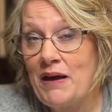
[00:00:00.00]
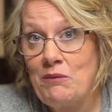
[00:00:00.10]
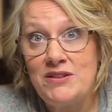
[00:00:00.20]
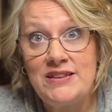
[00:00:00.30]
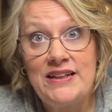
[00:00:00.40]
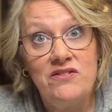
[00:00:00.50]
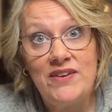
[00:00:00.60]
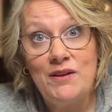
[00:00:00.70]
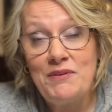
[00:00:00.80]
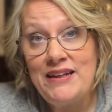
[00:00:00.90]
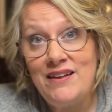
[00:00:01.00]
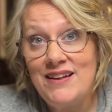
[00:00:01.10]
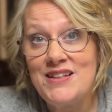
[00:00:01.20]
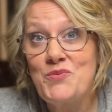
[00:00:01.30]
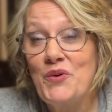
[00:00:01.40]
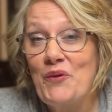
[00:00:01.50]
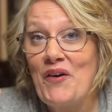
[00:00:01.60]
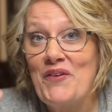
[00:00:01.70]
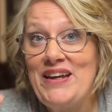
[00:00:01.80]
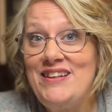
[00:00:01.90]
Bible study family as we're
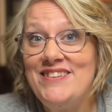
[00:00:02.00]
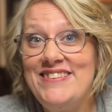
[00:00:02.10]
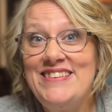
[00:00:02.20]
growing.